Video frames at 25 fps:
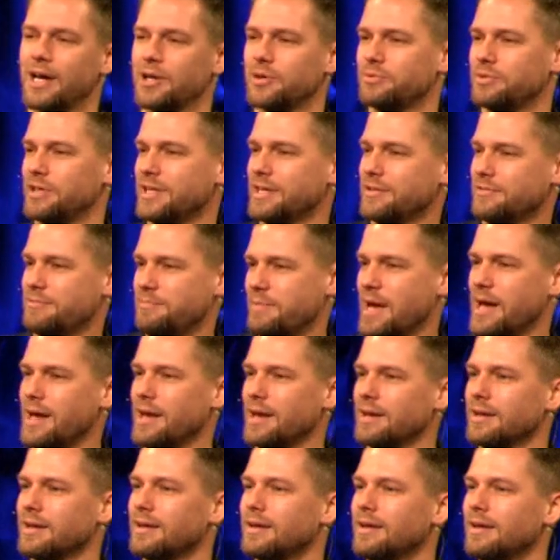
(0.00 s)
we have
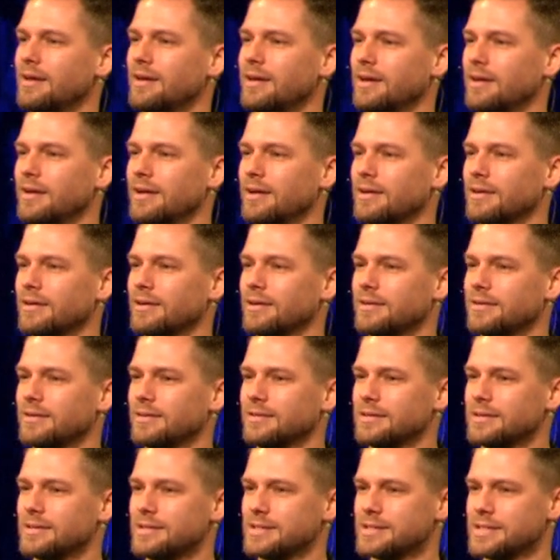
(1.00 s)
been,
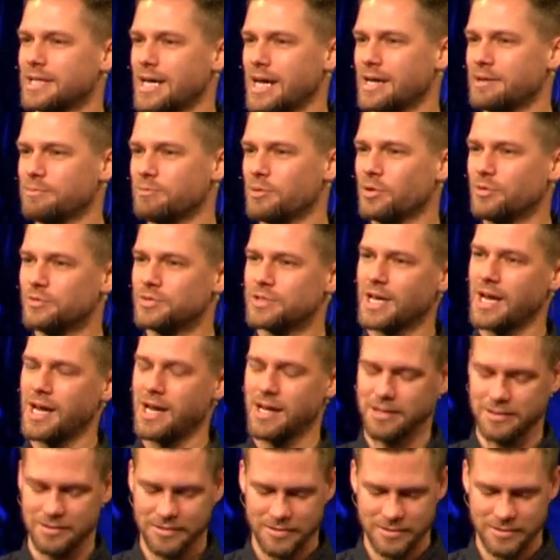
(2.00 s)
time moves on.